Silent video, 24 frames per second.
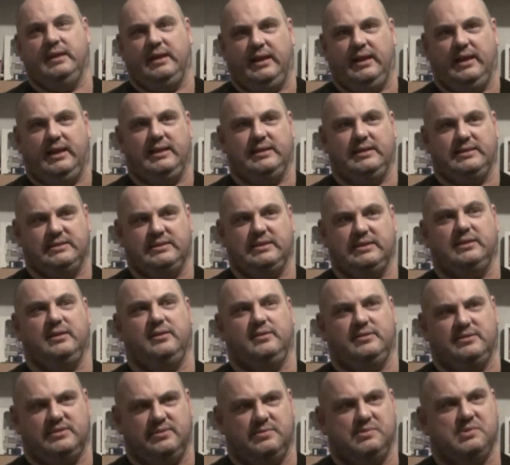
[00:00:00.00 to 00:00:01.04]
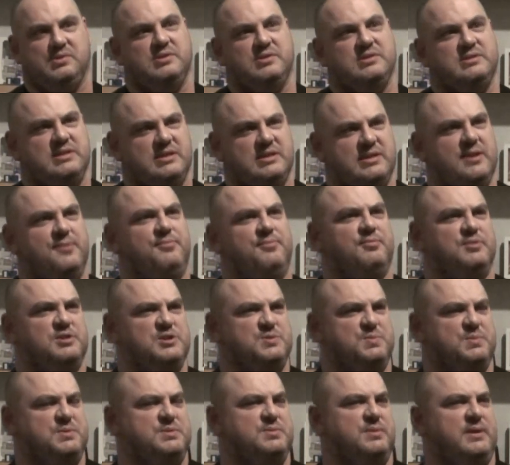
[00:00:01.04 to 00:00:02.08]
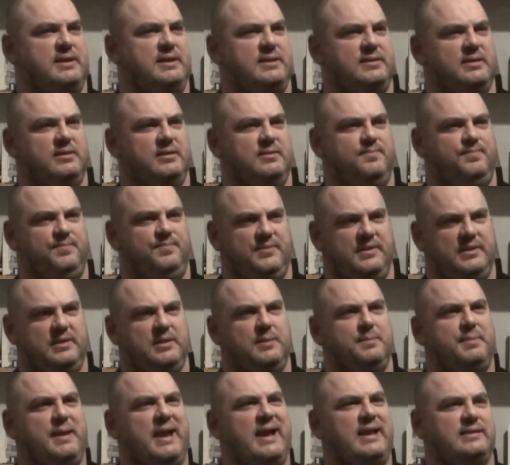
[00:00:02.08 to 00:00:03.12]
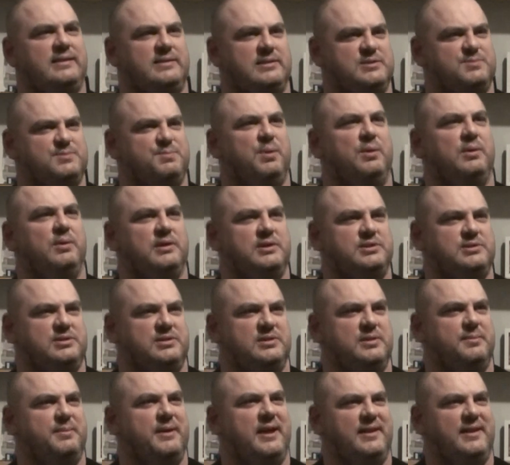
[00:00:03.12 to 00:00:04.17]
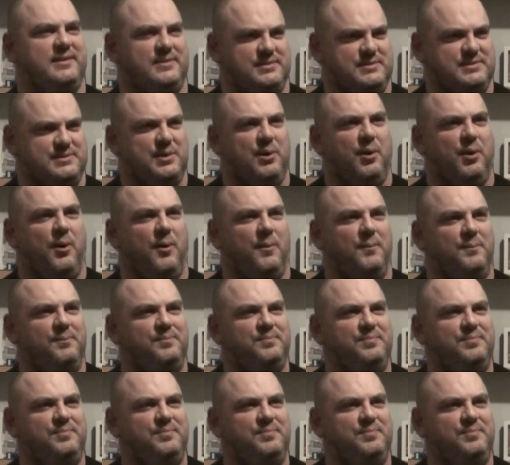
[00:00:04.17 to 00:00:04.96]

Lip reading: it's, you know, sometimes the difference between the band that's polished and the band that's not.